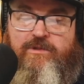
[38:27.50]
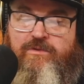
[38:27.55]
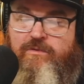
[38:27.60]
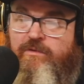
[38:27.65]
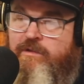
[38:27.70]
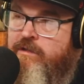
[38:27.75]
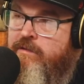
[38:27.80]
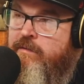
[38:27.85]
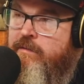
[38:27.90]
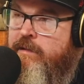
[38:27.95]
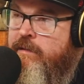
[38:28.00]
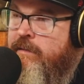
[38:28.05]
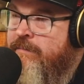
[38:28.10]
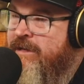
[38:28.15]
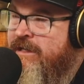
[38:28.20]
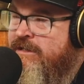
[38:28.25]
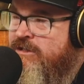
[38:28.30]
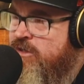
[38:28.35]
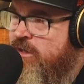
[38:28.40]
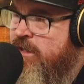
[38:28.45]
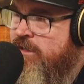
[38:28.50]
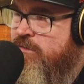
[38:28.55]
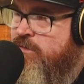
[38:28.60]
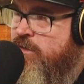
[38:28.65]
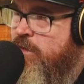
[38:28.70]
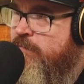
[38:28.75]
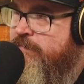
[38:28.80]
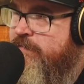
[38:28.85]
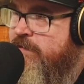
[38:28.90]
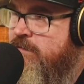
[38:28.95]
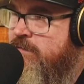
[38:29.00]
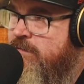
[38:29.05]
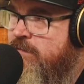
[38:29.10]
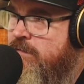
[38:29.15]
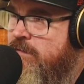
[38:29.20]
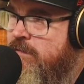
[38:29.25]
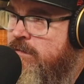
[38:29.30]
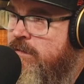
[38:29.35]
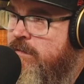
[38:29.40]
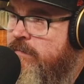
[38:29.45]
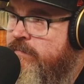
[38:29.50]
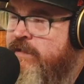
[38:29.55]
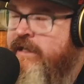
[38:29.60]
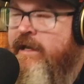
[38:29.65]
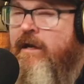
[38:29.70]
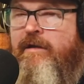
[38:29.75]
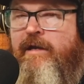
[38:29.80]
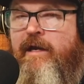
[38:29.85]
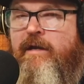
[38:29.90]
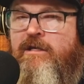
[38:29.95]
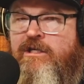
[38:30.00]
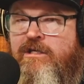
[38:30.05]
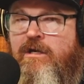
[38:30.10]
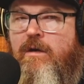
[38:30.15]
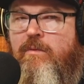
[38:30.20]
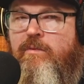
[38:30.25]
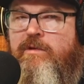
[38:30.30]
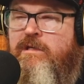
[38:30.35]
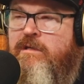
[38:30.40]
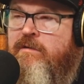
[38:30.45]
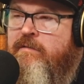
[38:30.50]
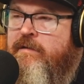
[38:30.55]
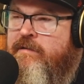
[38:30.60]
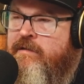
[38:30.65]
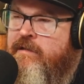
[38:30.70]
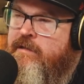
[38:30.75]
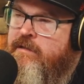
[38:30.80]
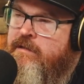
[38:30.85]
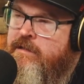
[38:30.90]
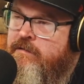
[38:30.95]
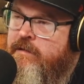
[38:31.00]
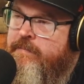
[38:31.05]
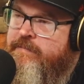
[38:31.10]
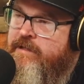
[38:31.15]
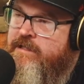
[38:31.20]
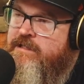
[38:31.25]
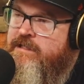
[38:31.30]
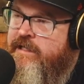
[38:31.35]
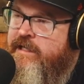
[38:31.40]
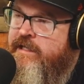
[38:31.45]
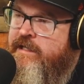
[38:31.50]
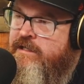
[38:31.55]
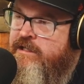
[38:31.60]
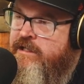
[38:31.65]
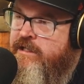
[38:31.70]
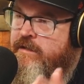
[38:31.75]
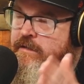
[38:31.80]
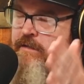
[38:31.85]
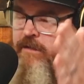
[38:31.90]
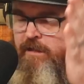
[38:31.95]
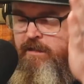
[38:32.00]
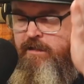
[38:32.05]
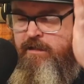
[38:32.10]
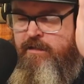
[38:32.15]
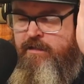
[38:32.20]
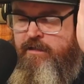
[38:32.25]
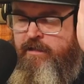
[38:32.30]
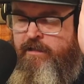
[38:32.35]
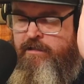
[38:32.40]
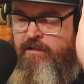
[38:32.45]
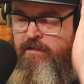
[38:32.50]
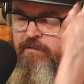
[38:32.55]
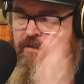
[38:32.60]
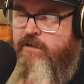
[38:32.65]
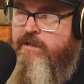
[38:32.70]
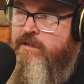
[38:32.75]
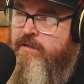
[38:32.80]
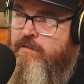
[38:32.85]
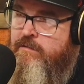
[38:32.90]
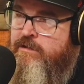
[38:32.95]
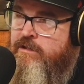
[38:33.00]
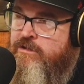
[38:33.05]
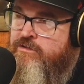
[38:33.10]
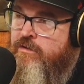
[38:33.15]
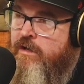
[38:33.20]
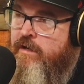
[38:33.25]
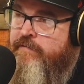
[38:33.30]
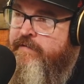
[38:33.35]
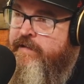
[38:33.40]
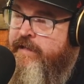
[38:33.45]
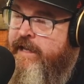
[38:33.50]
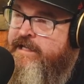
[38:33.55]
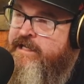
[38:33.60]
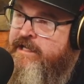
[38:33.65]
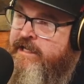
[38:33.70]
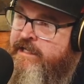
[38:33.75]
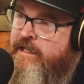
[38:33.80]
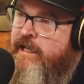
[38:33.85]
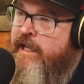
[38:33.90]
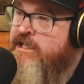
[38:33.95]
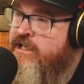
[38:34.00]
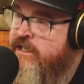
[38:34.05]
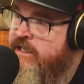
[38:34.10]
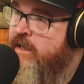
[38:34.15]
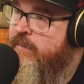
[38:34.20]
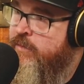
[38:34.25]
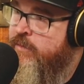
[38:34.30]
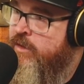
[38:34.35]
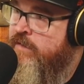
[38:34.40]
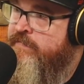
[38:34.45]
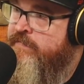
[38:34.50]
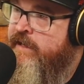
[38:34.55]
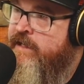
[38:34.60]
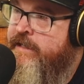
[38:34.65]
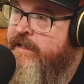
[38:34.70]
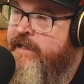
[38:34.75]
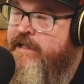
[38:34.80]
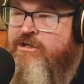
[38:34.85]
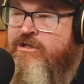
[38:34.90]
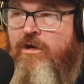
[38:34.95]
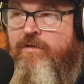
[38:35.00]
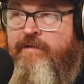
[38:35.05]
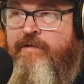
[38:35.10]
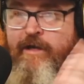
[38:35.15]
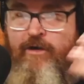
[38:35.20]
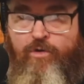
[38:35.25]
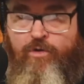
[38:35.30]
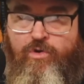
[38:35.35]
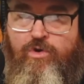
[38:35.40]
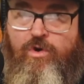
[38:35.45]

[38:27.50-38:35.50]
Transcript: I'm sure you. Uh, are you a golfer? Yep. Yeah. Okay. You know when you're at the you're up at the tee and you and you got your your driver and you hit it and you hit it perfect and mm. it's got that